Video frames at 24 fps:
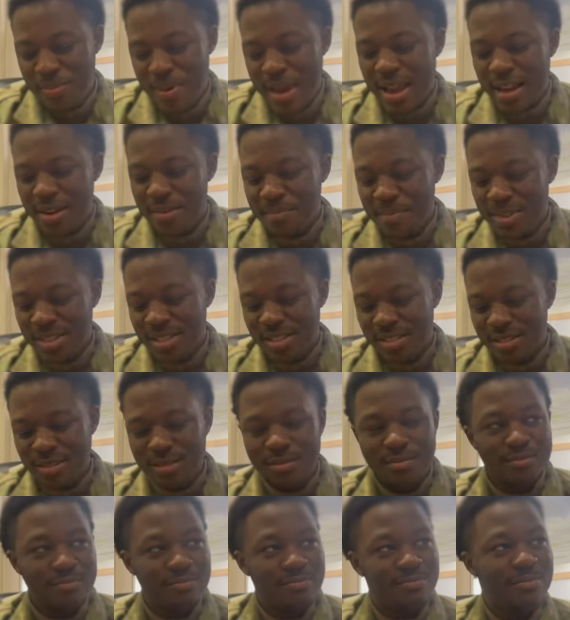pack them bitches
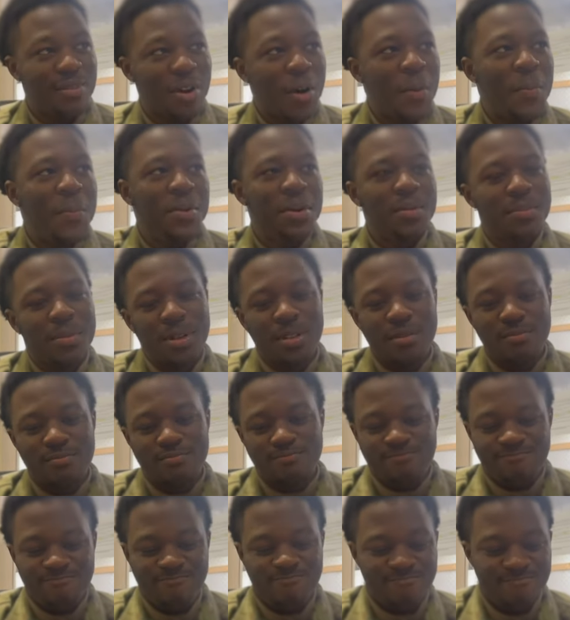up, open them up,
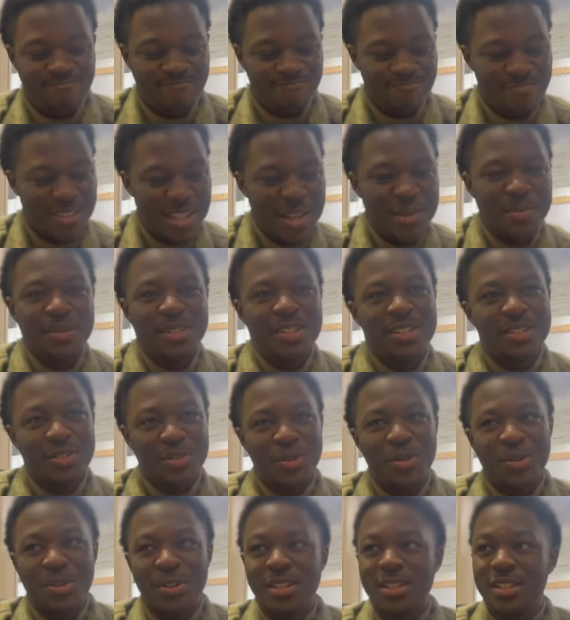give them some
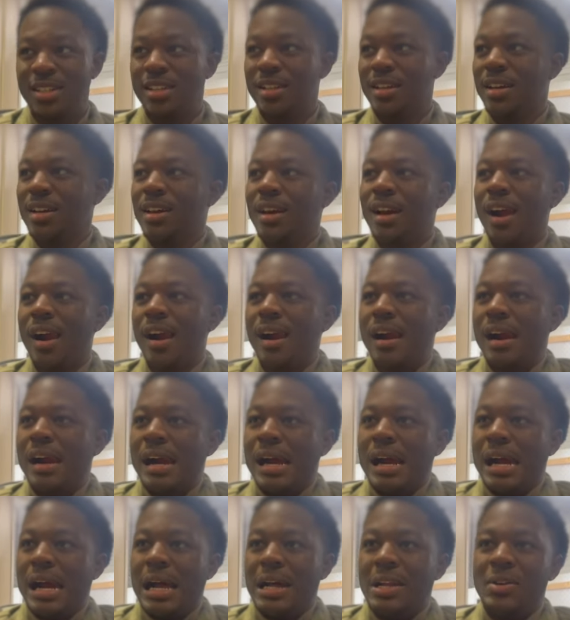storage,
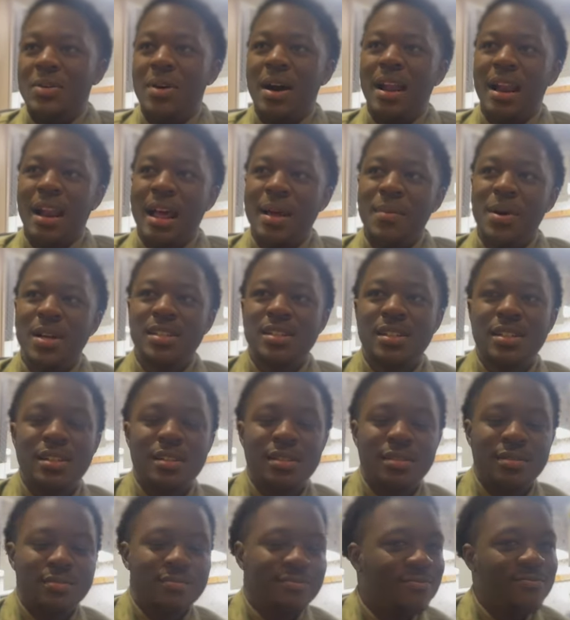do I like my
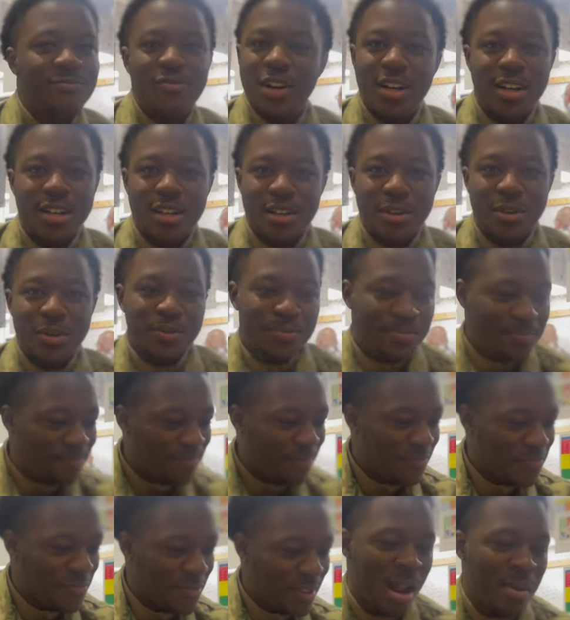job? I don't know.
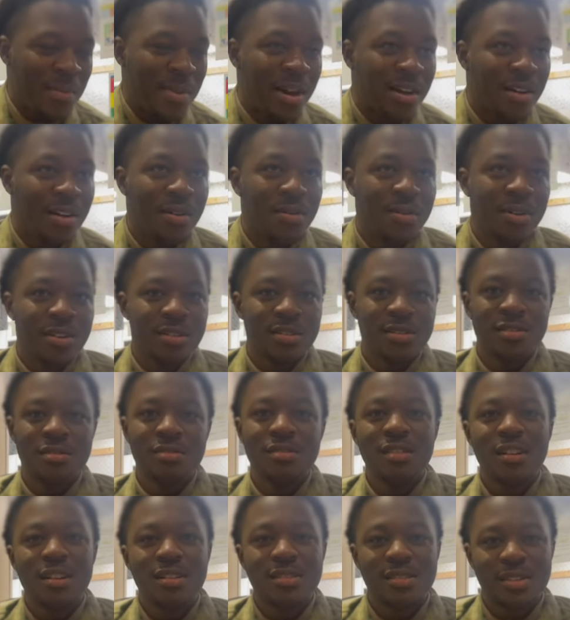and my coworkers,
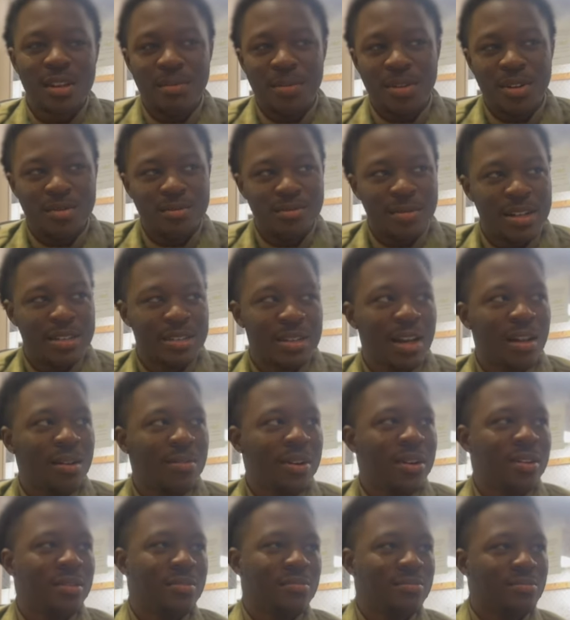some of them, I
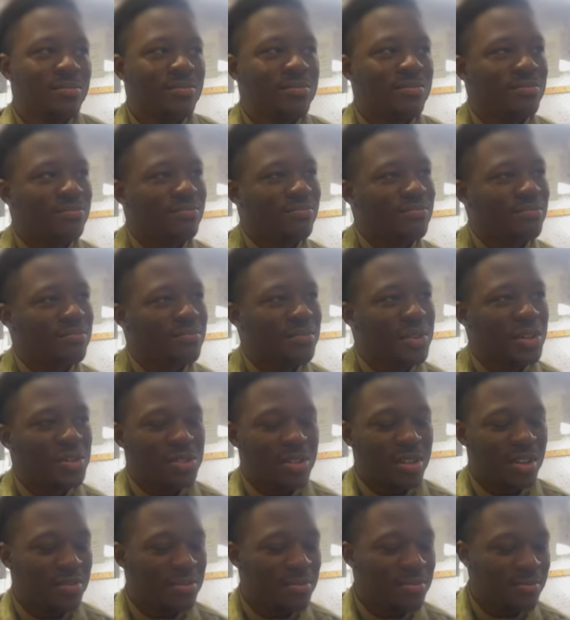tolerate most
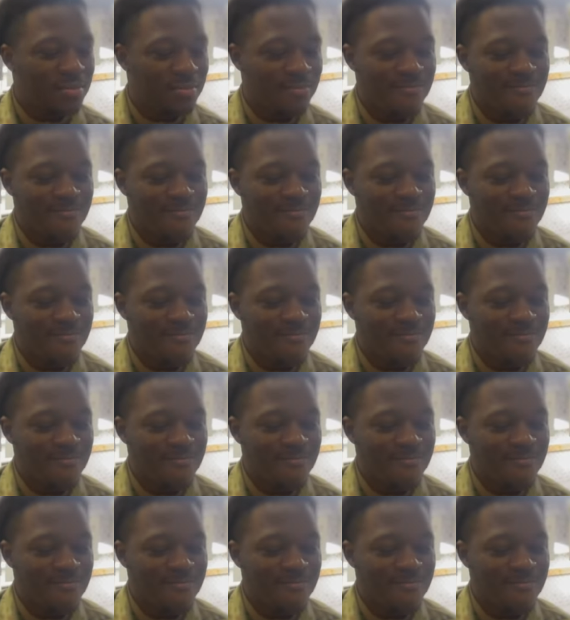of them.